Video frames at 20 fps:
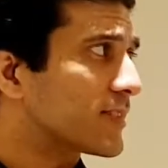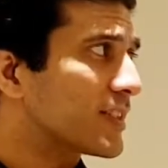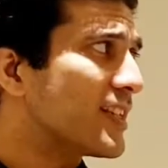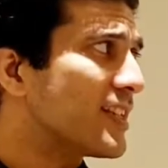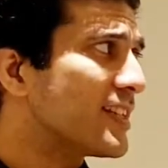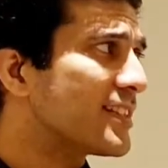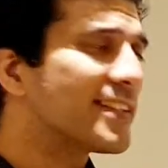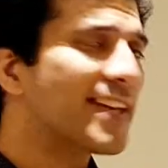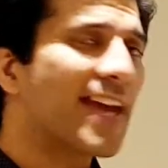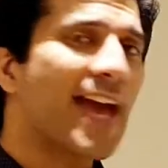
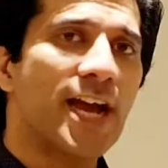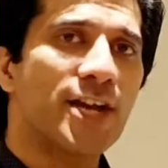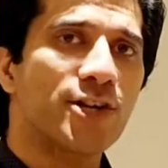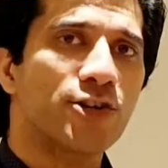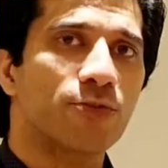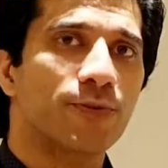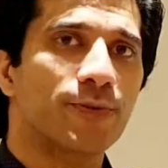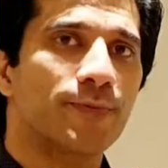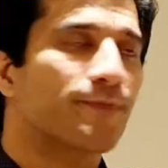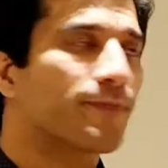the
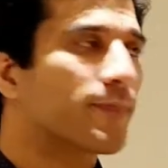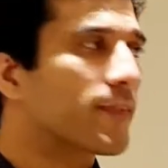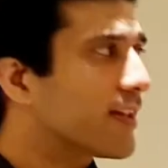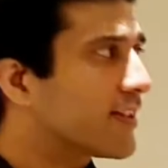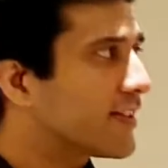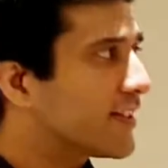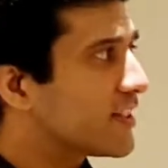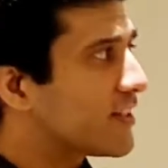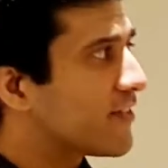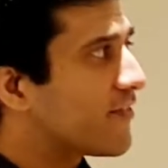handover.
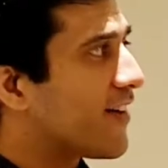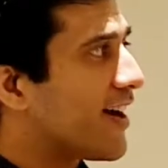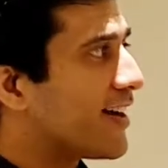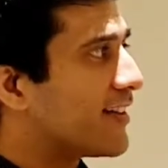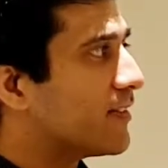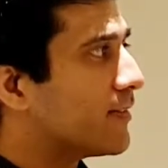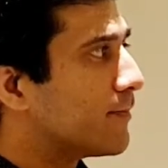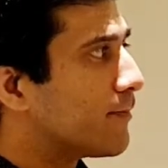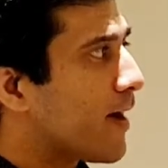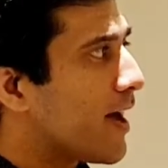Then the
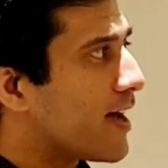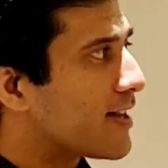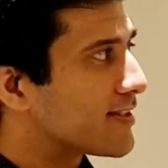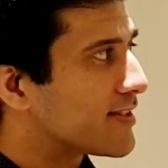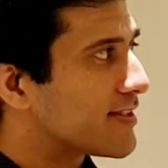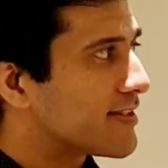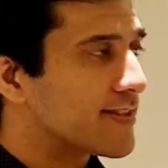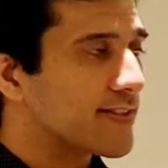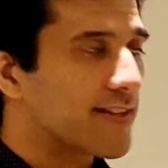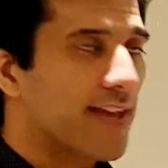final part
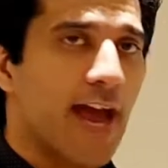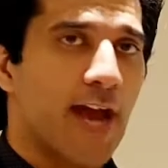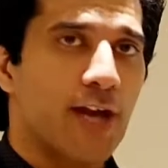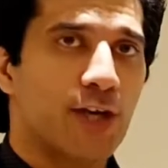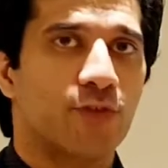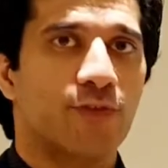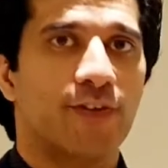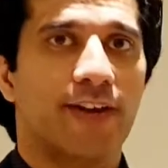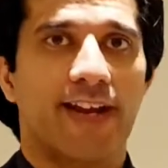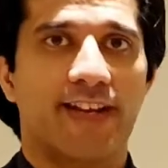is
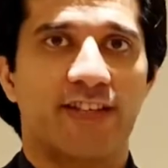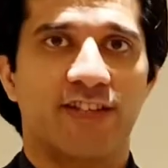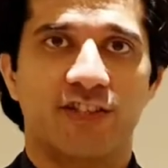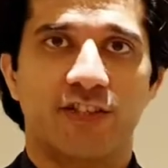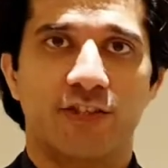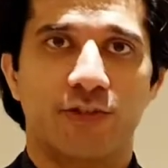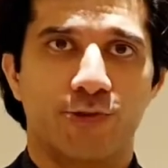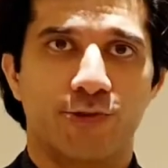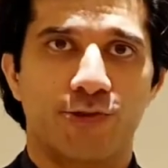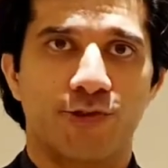handover
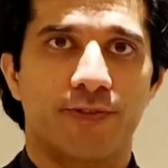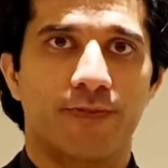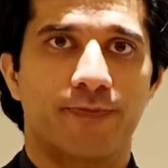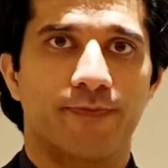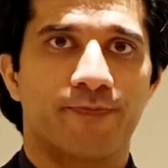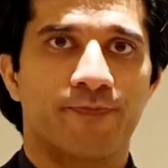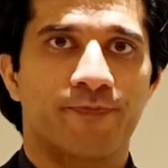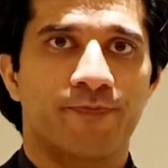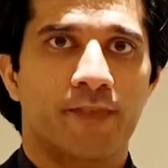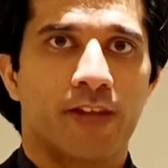execution.
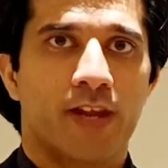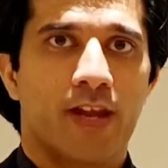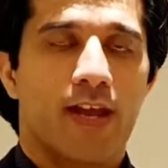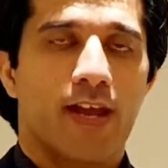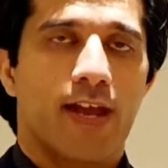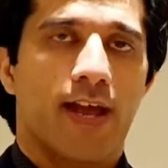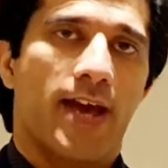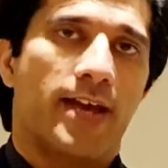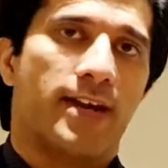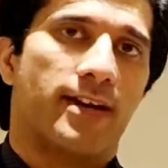
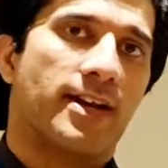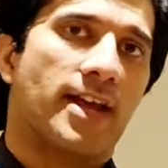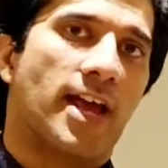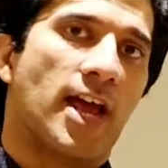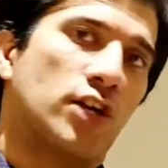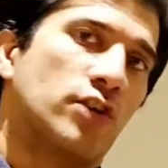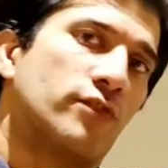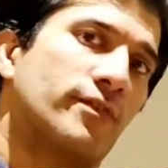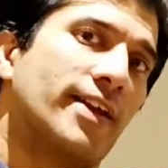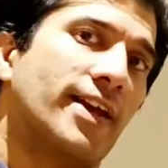And in
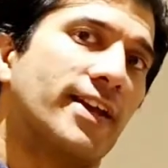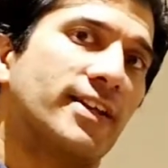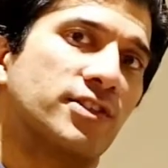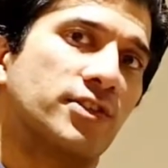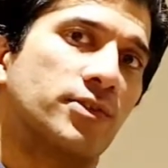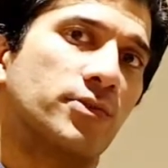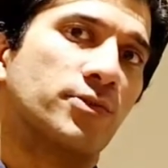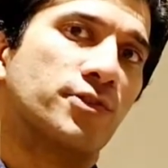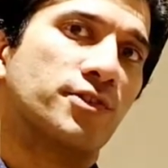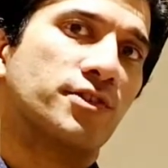handover
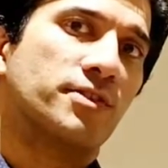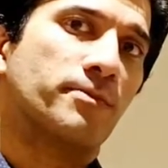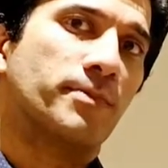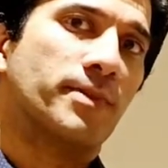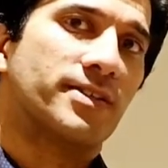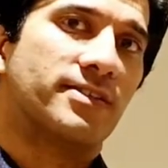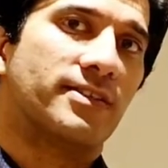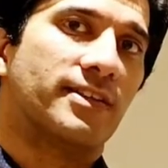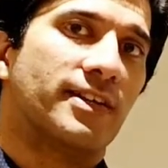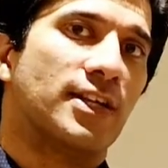execution,
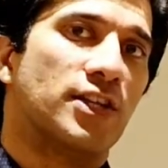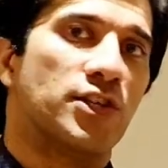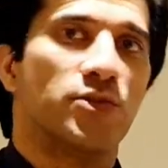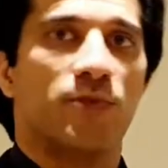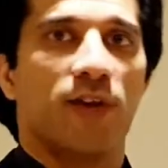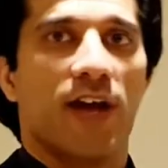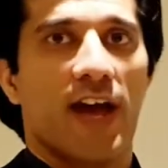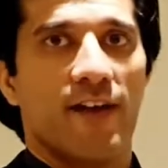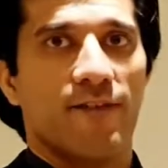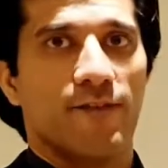basically you
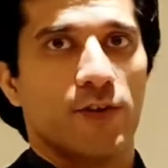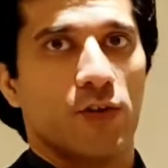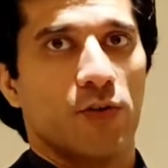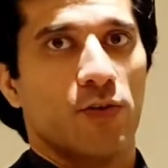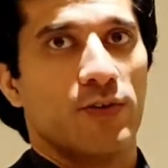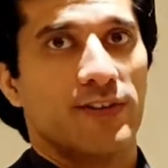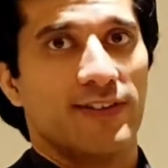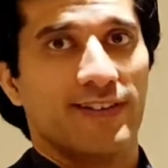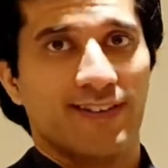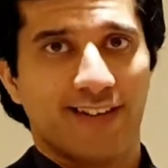have your
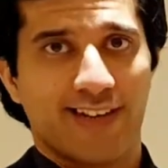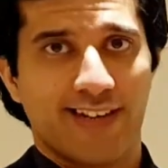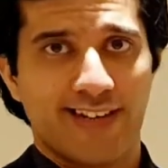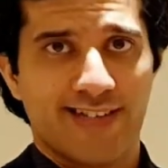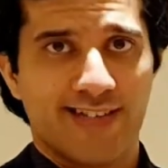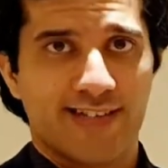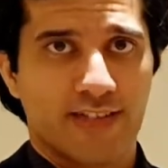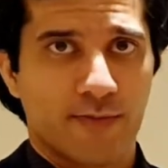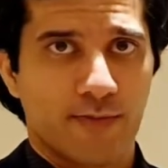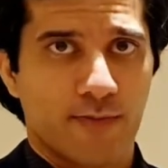
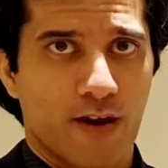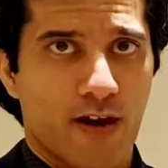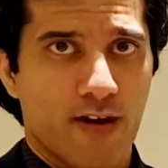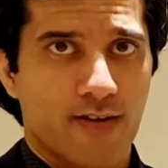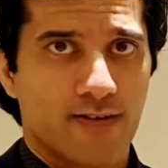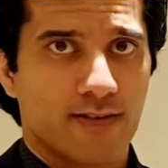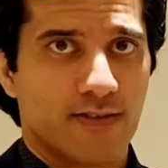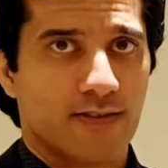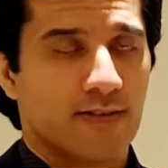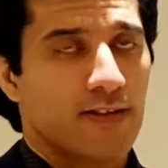release
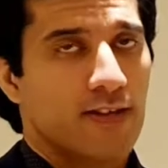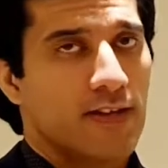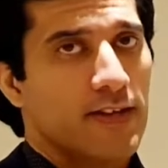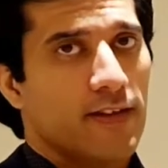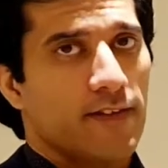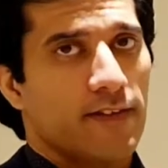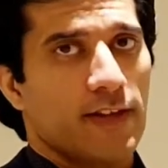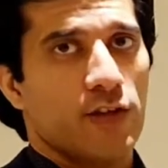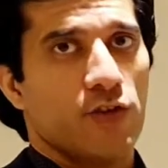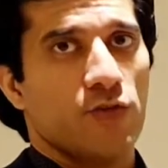commands,
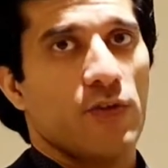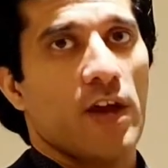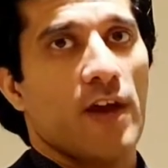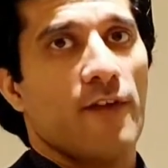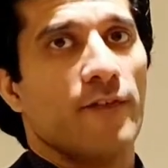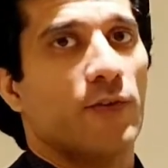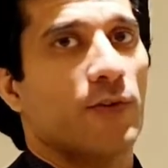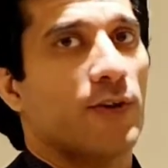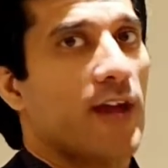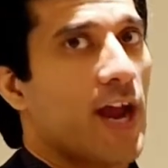then you have
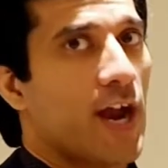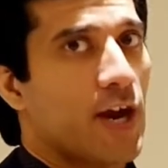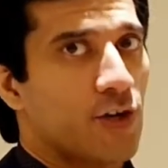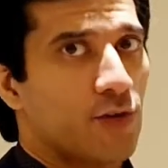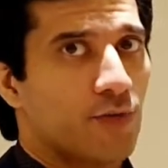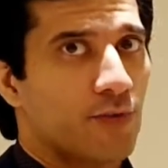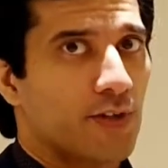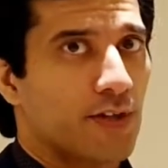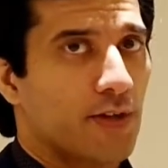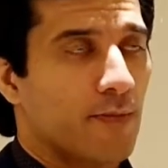your
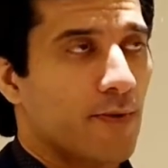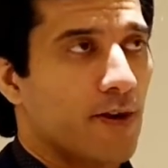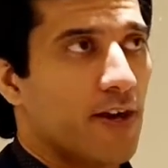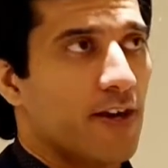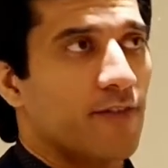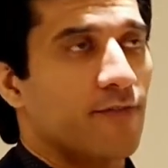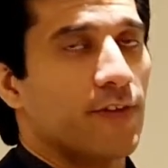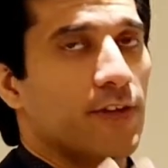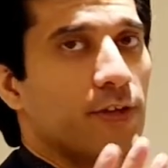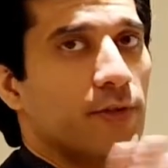handover command
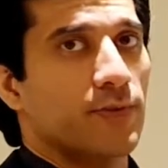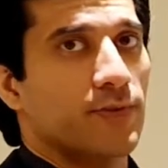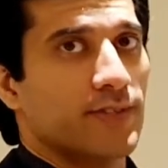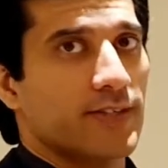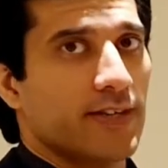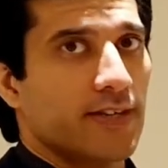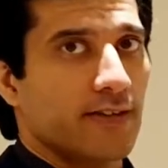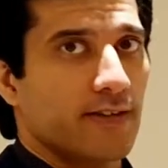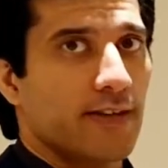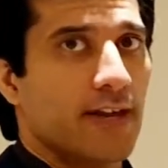where you
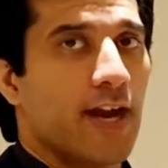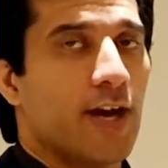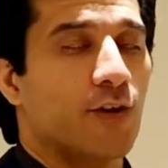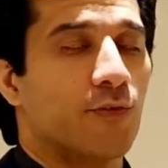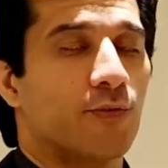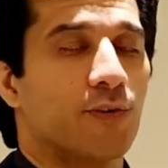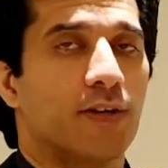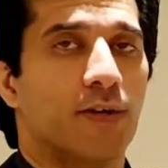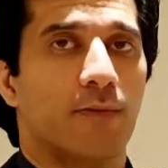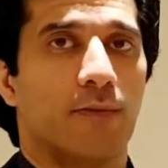send the
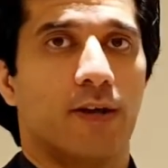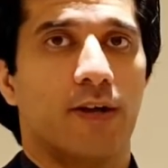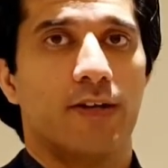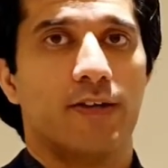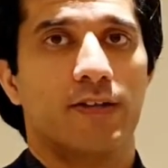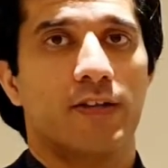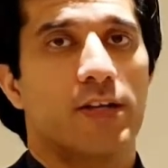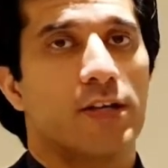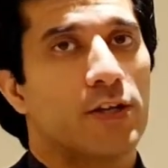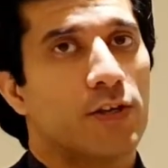handover command
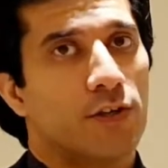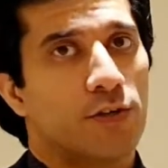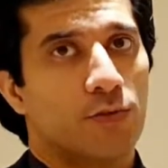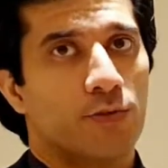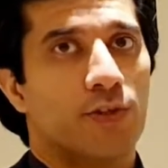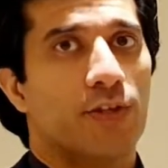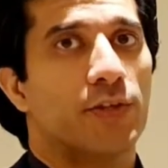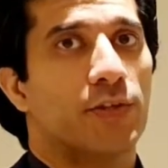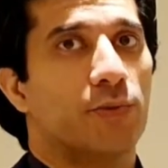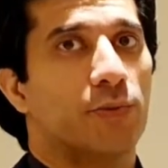to
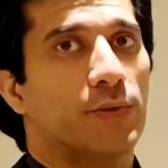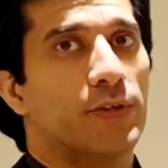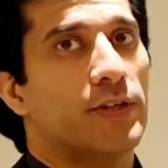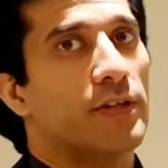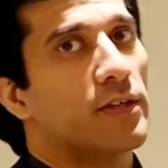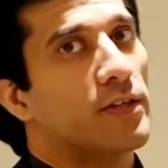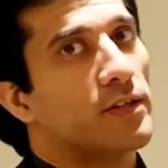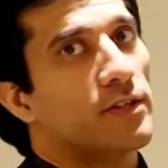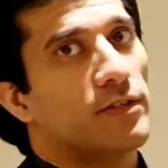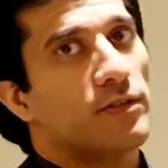the UE
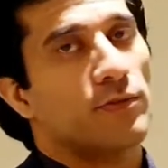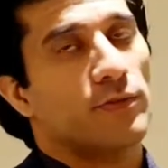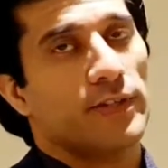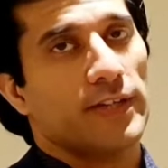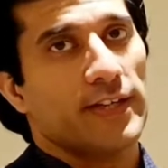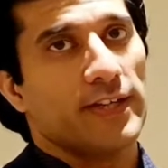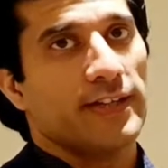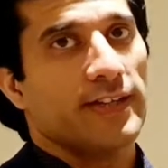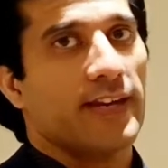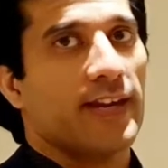so that
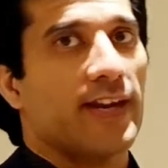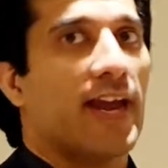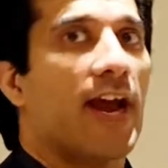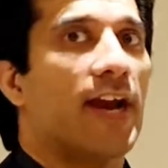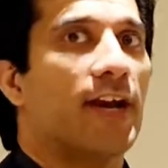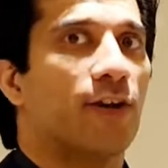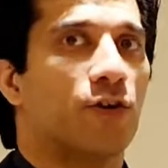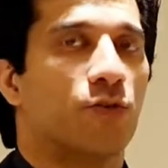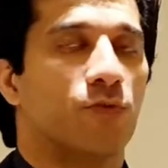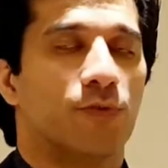it can hand
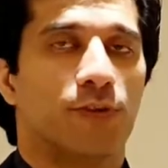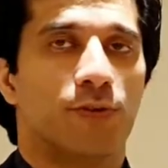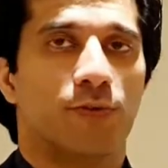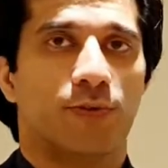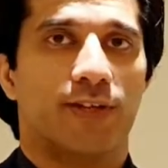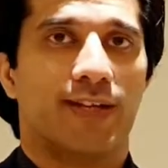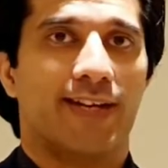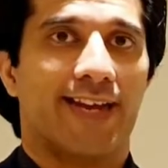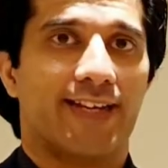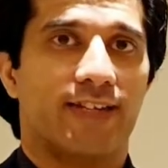it over to the
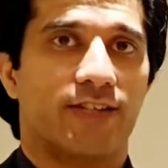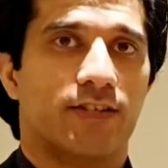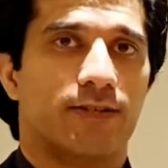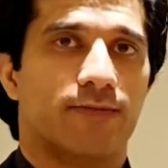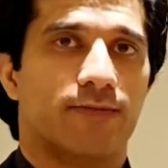next